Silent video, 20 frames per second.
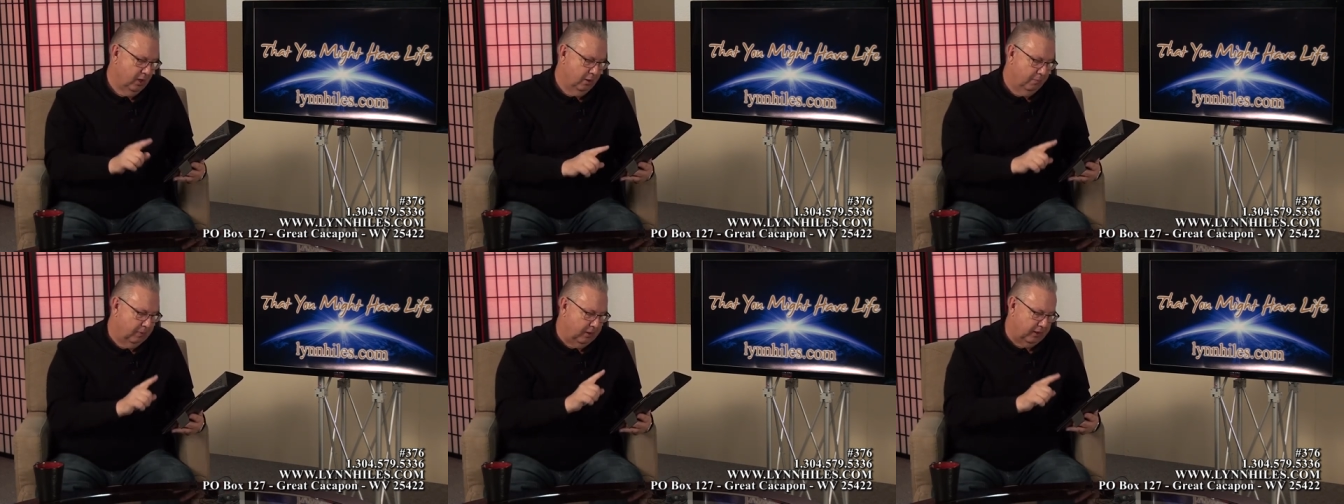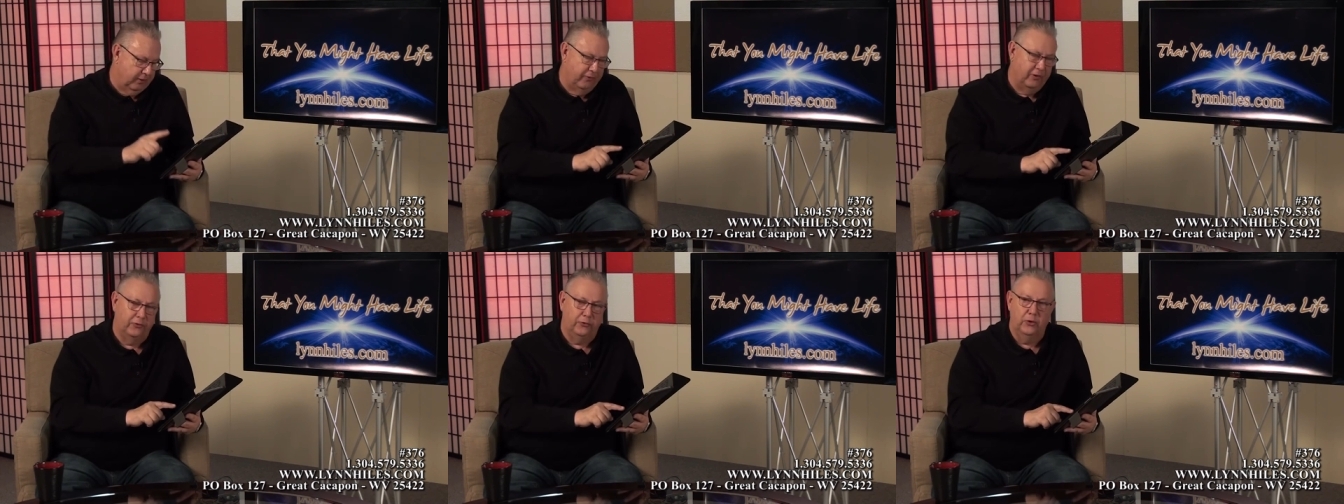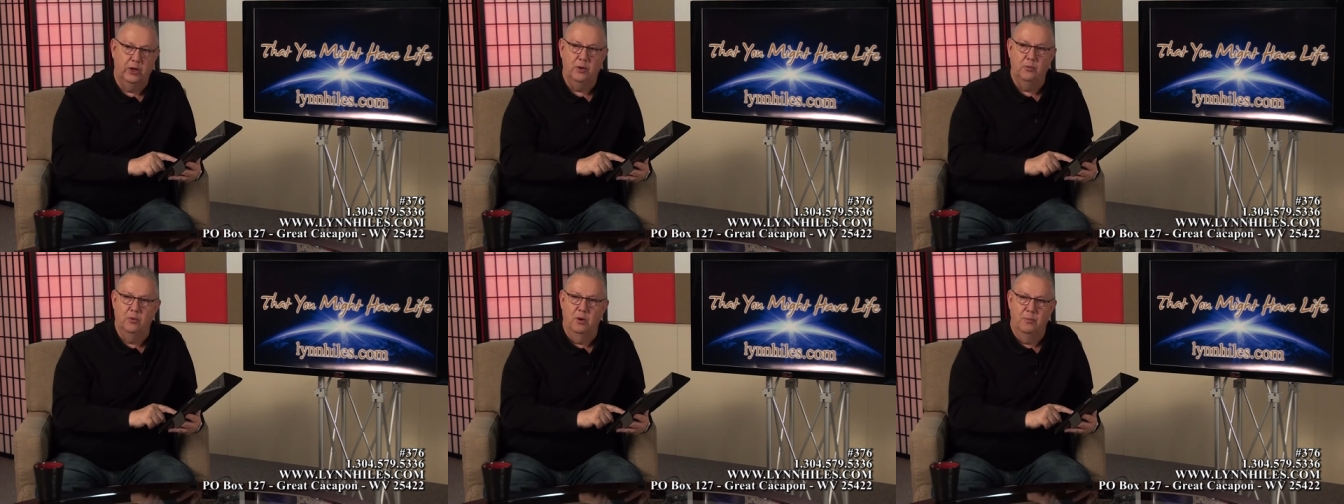but of the
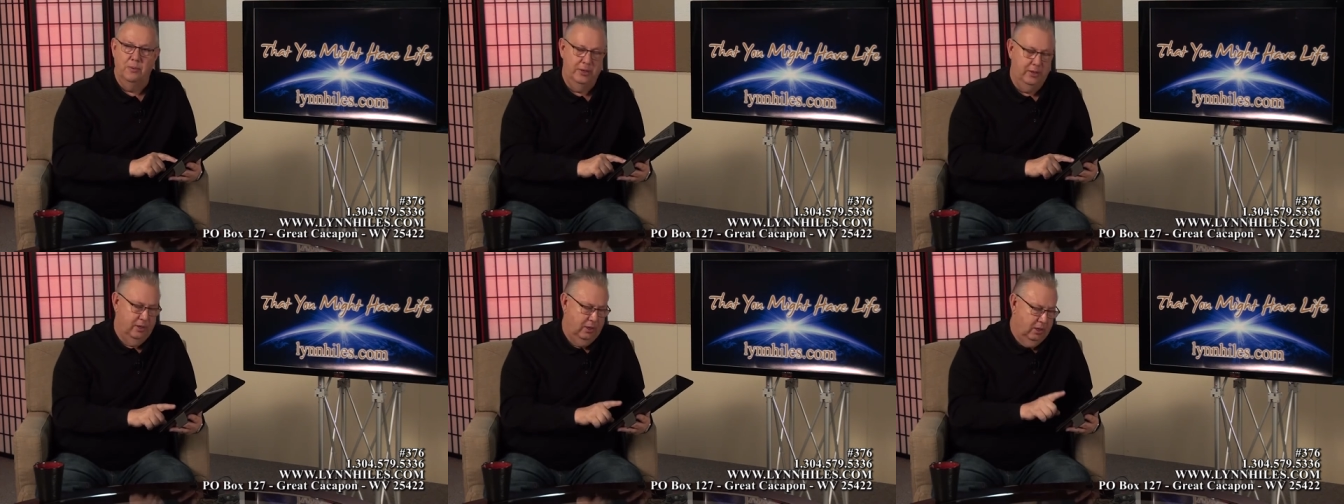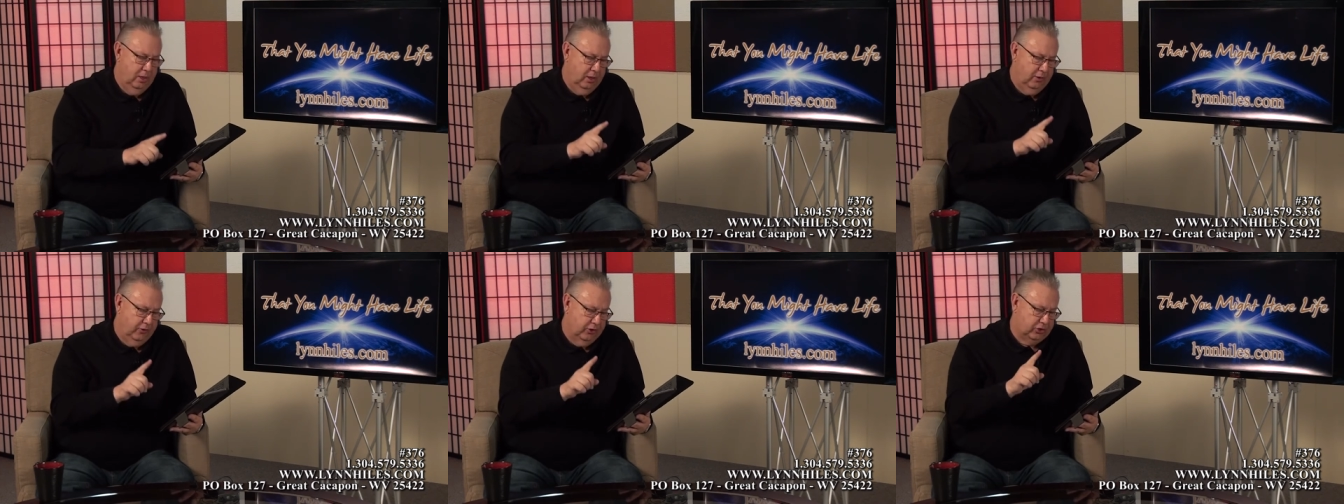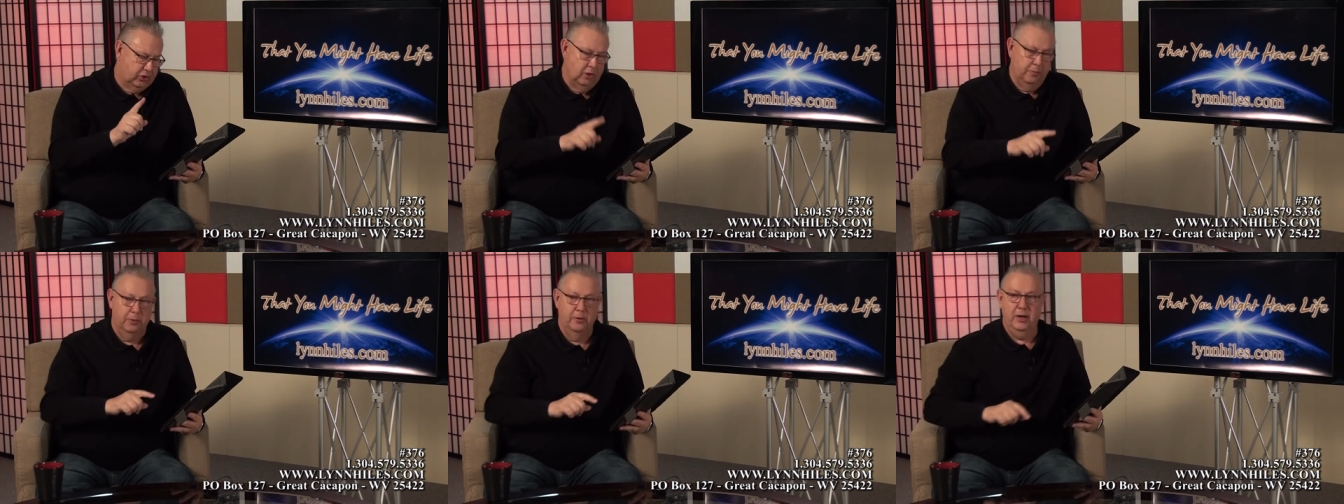free woman, the
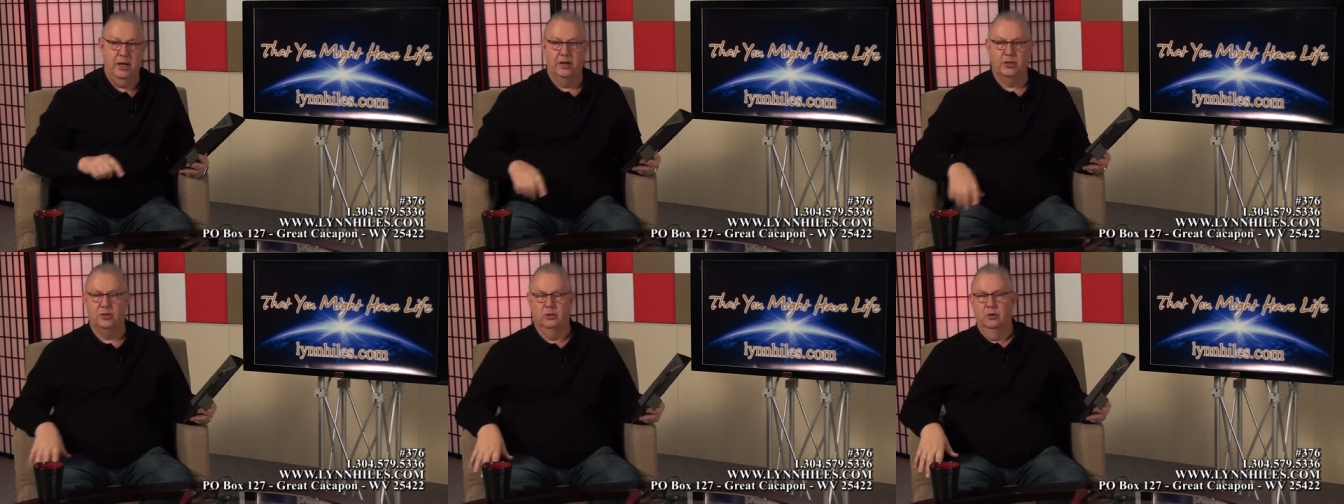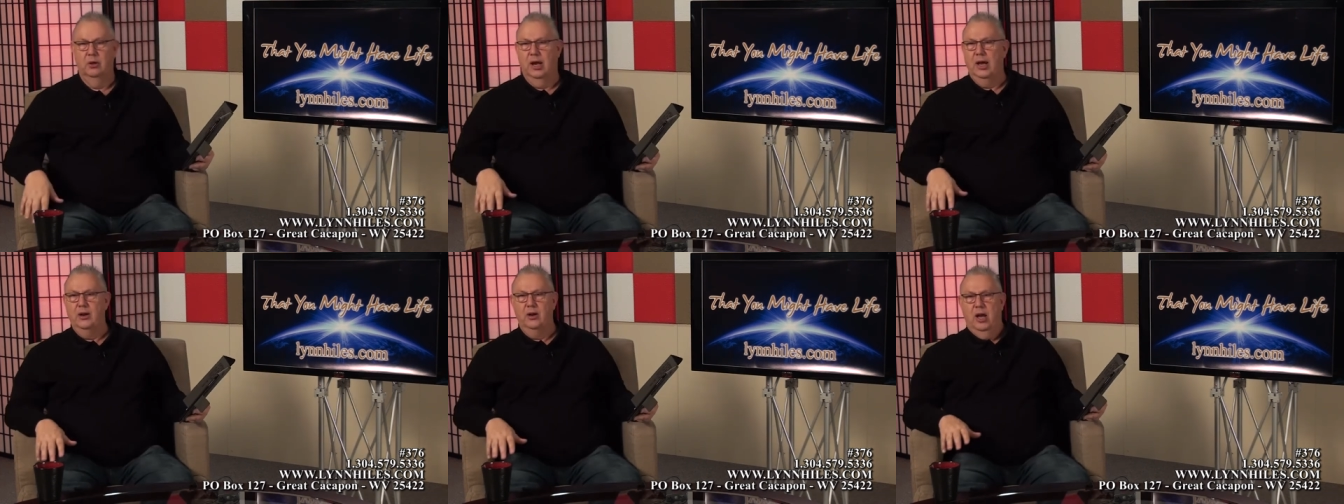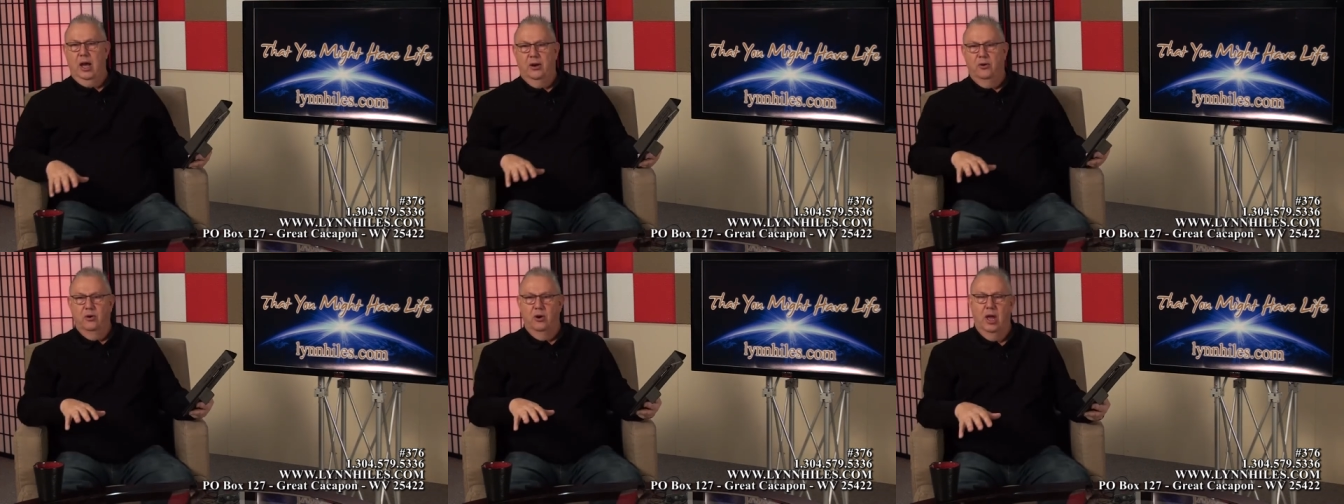supernatural. I
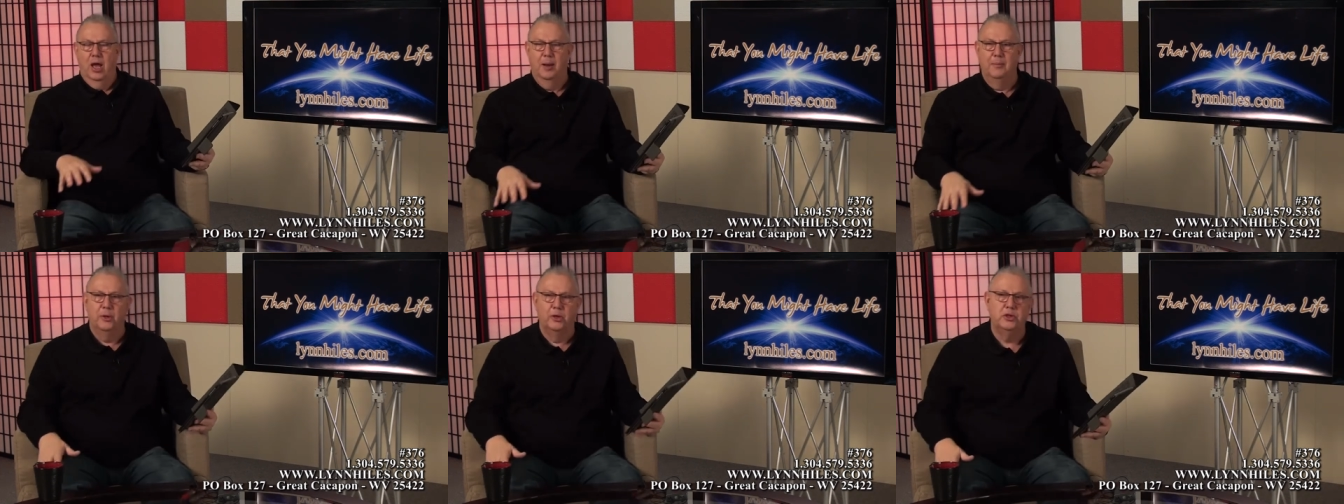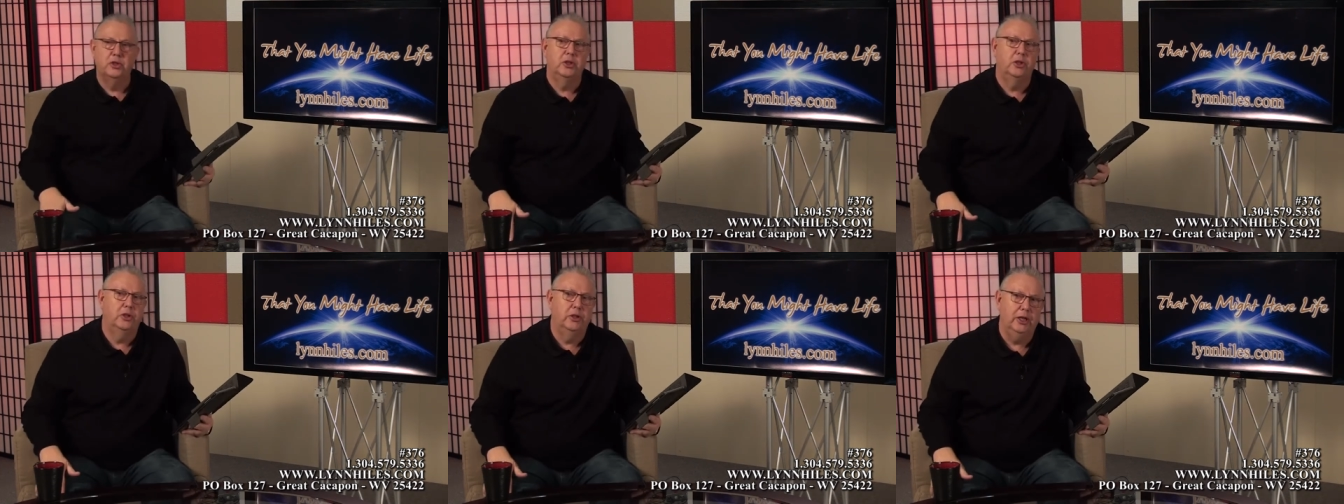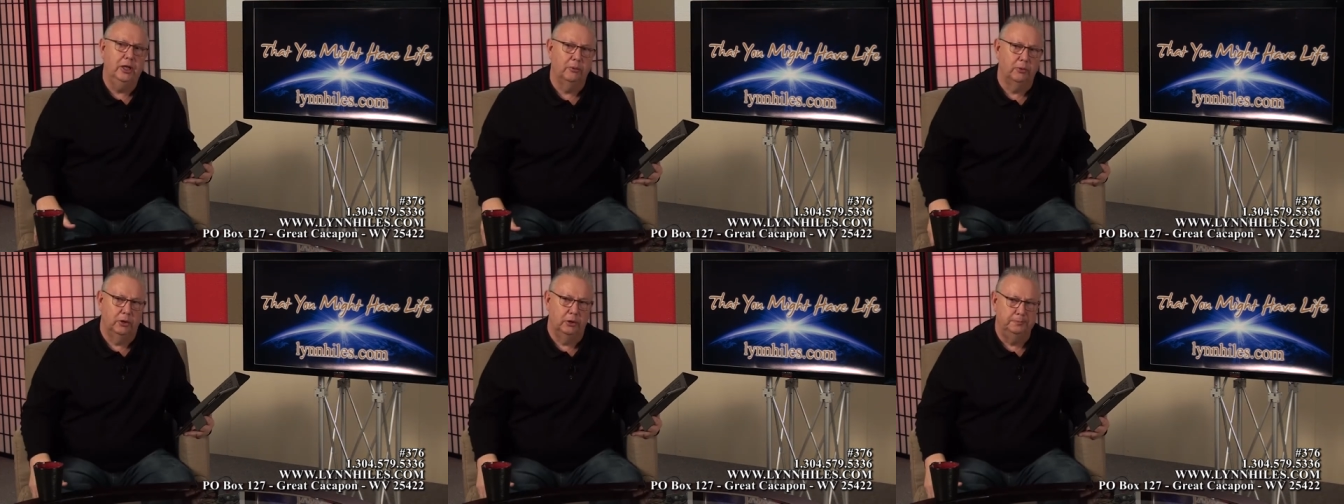don't, I don't know how much
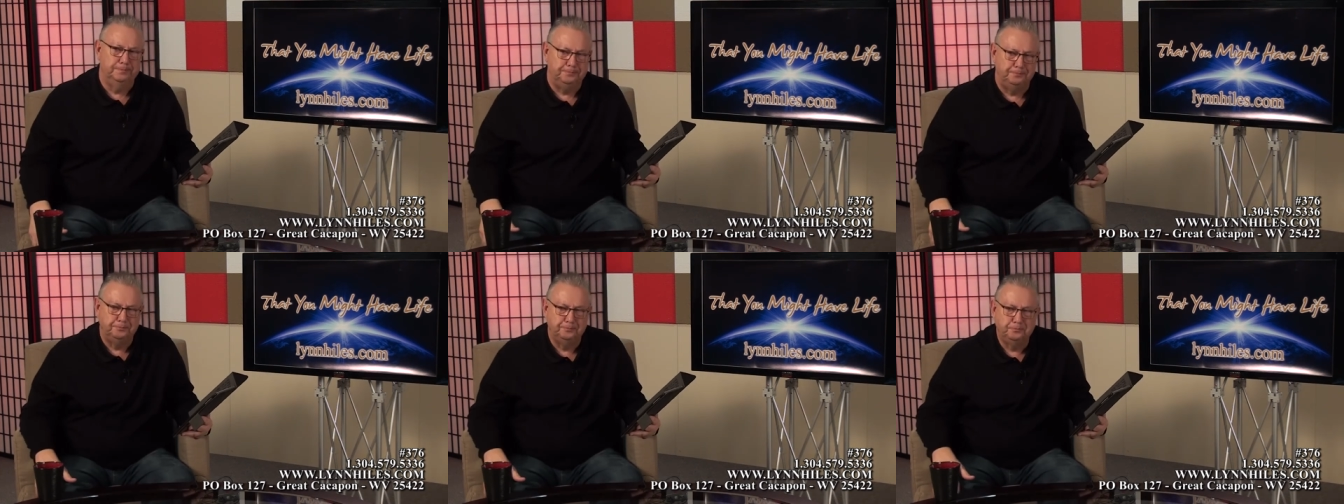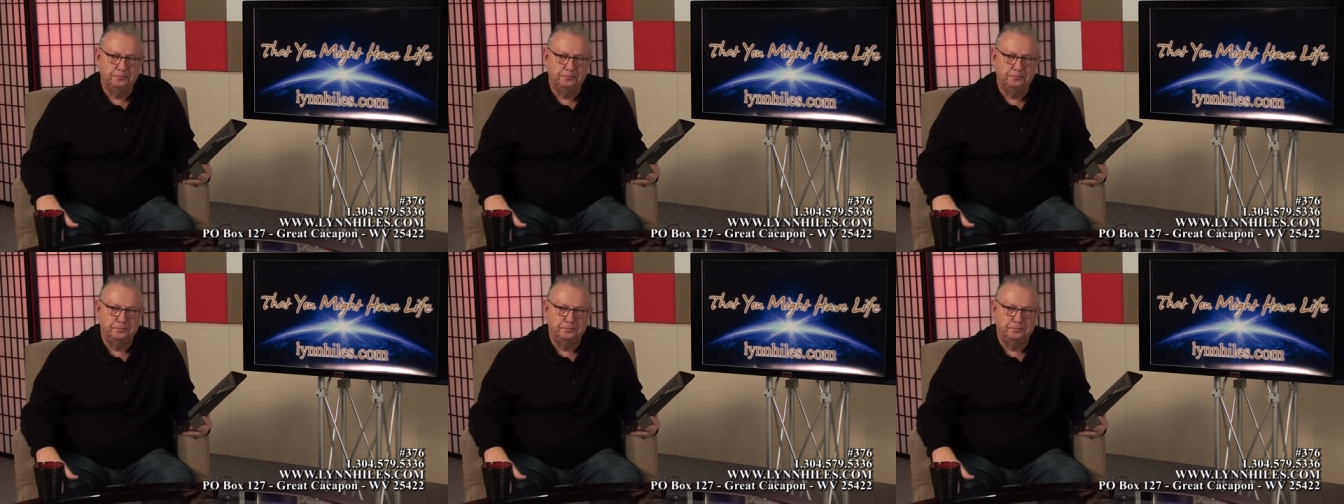clearer